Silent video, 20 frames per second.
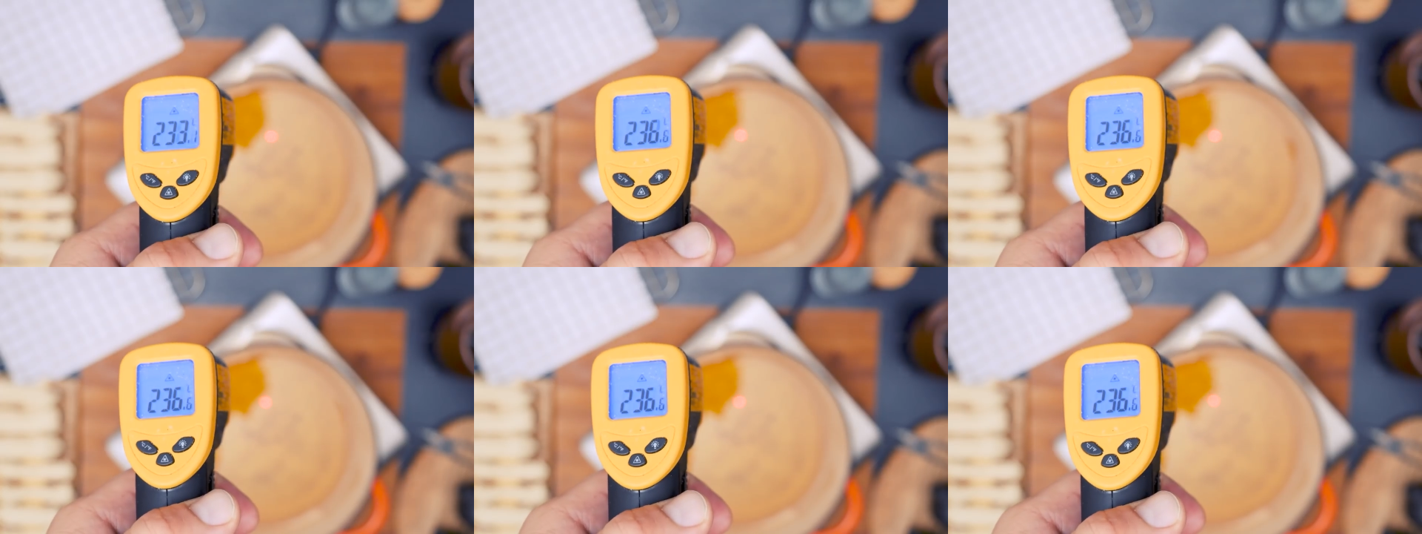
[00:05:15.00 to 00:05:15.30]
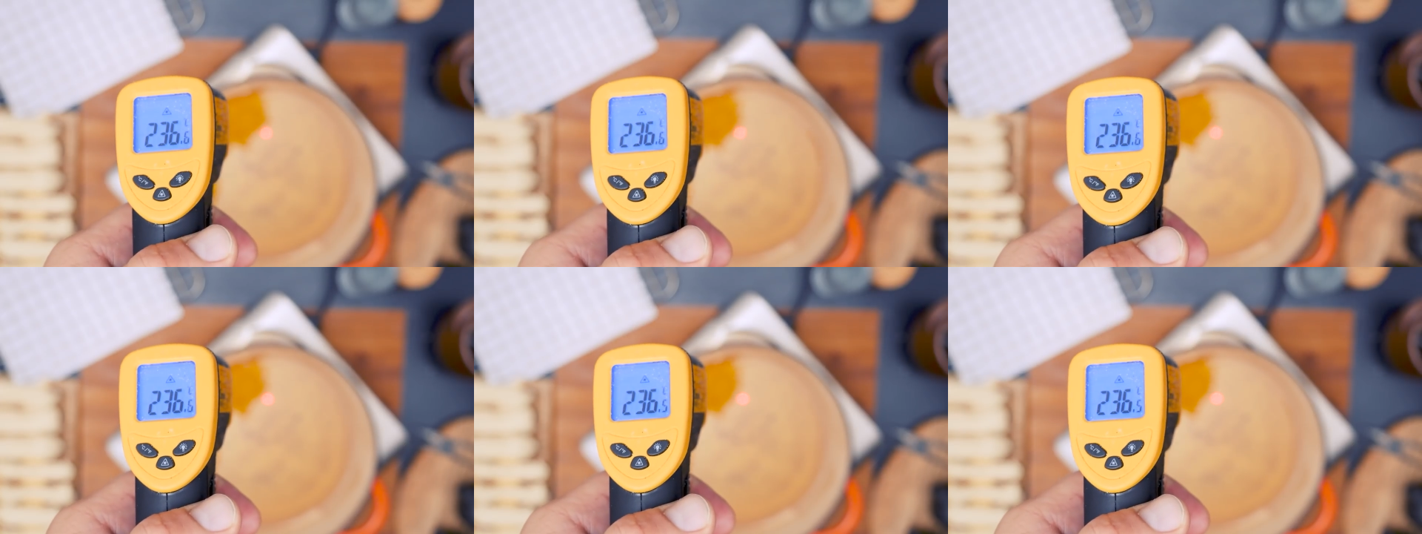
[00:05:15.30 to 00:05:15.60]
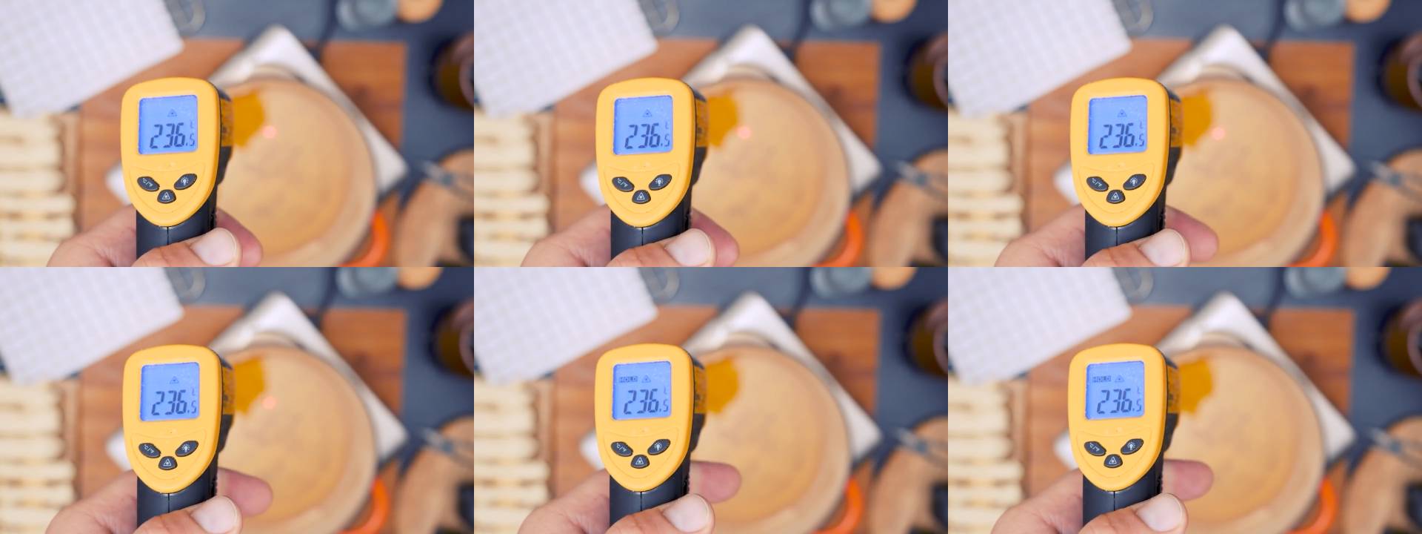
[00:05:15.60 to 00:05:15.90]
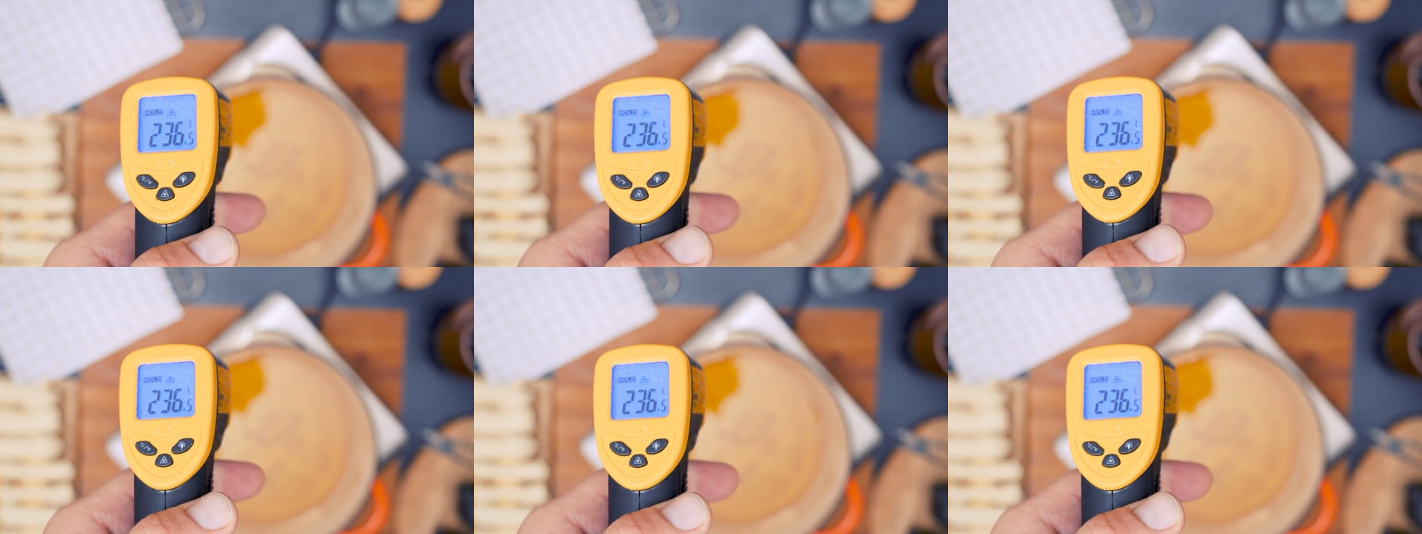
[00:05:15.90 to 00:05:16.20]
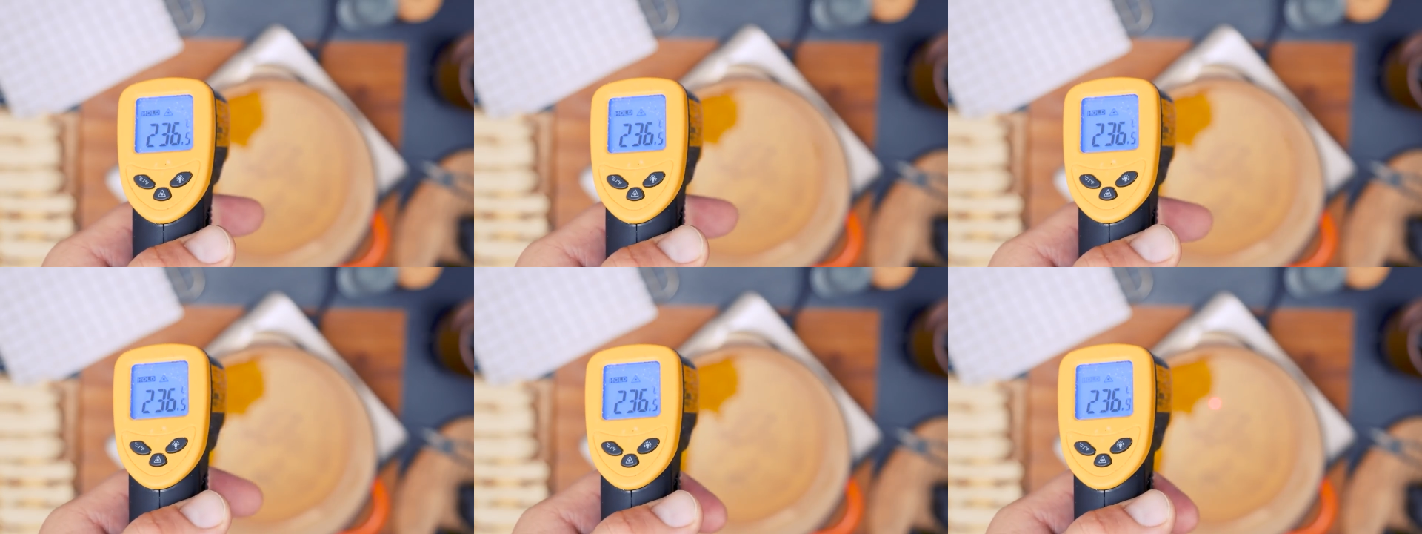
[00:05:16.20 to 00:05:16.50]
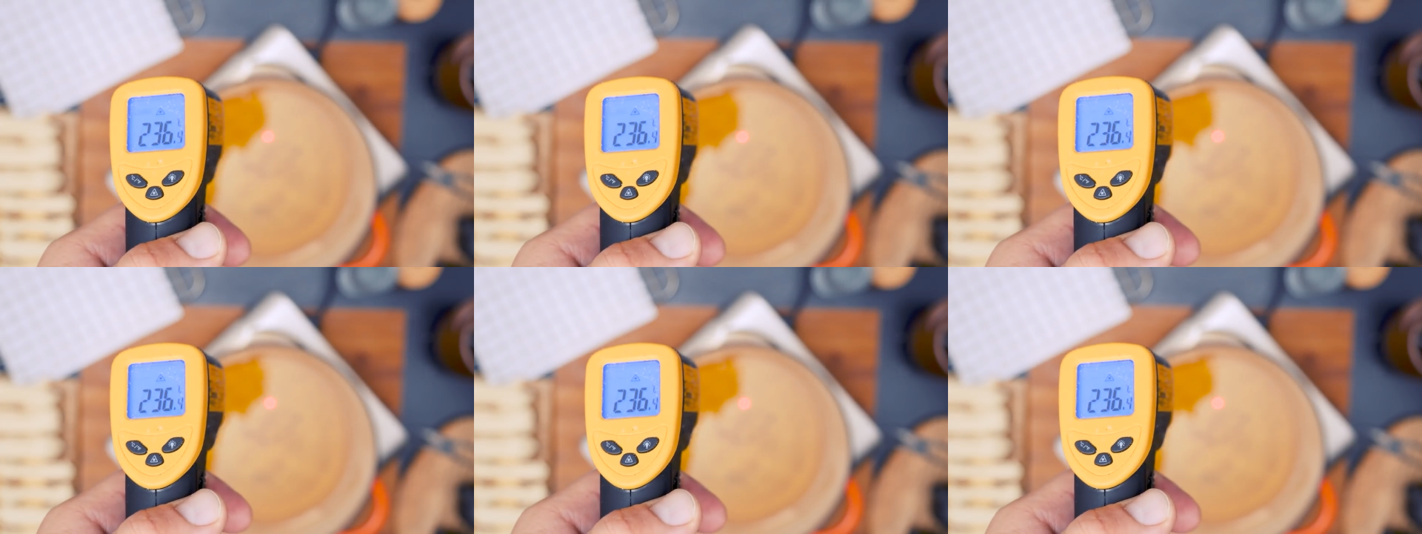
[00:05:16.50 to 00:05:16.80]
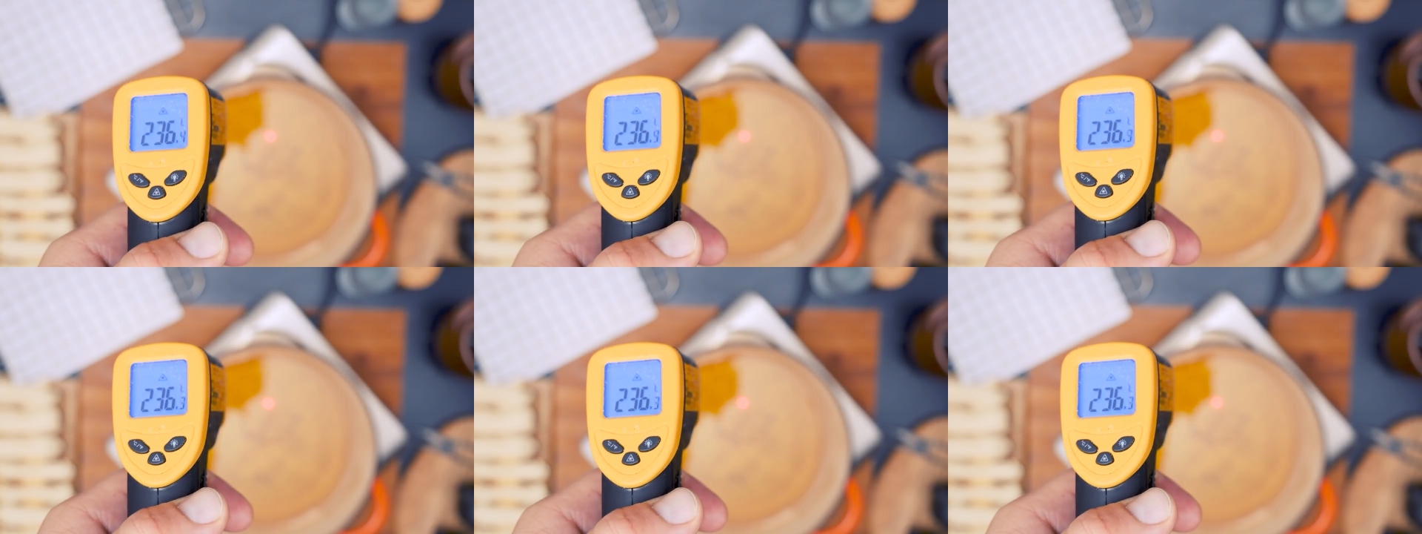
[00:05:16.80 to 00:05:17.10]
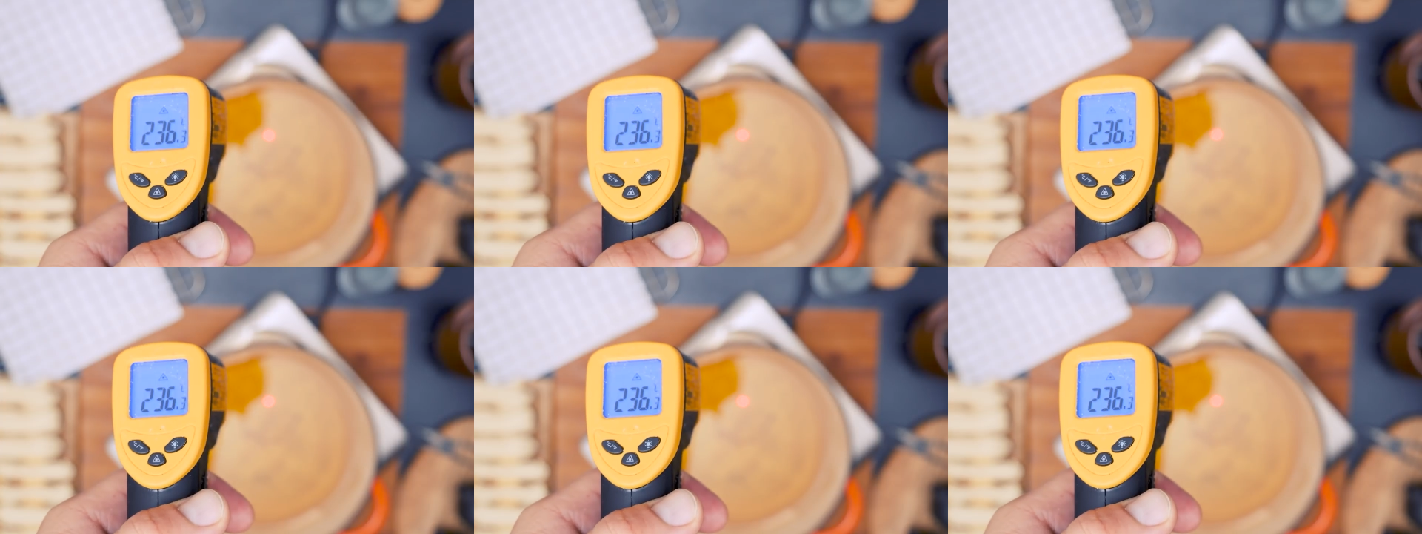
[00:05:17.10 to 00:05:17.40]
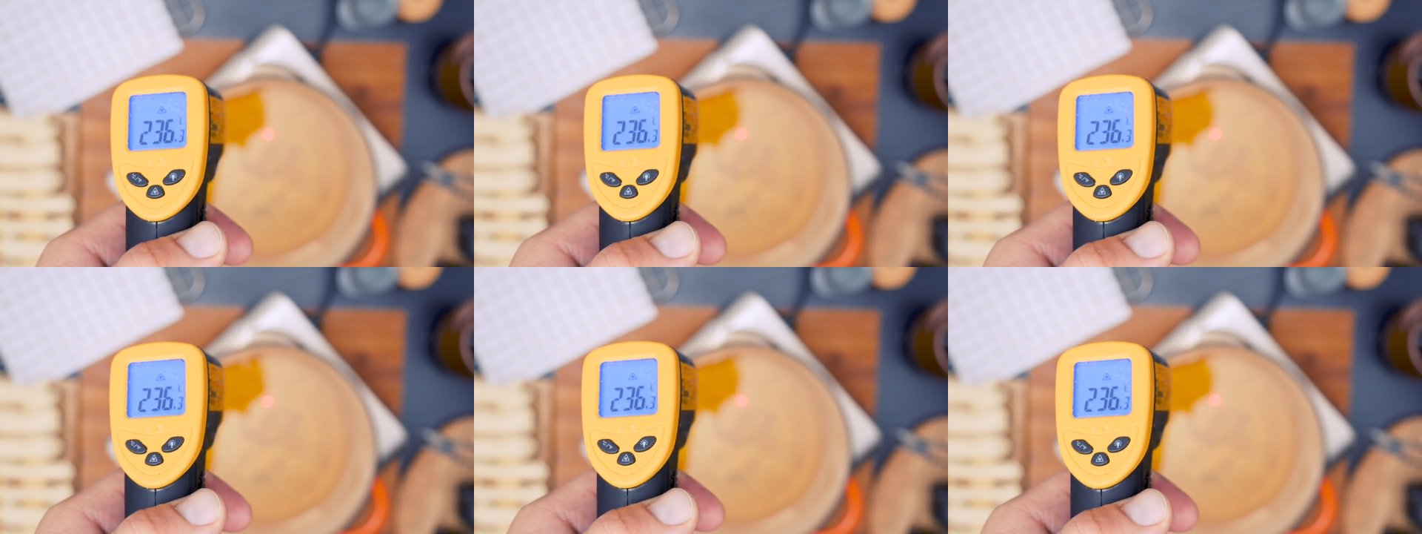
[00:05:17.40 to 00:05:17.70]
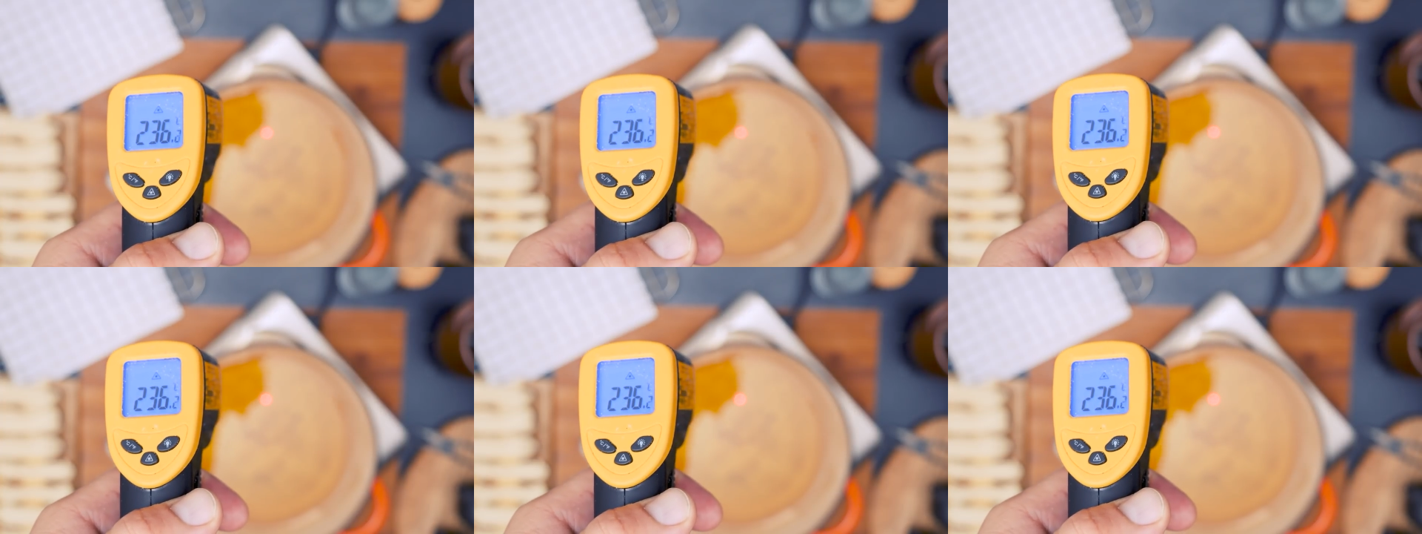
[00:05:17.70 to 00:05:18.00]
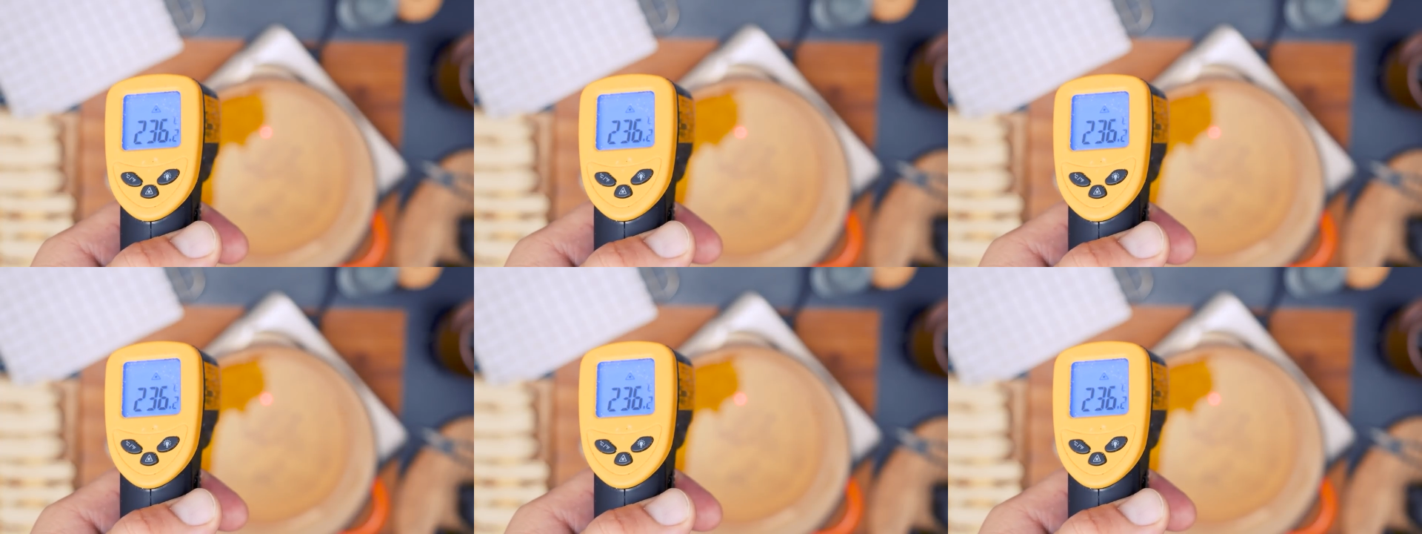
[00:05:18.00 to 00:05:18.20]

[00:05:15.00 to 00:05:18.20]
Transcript: [unreadable: no face in view]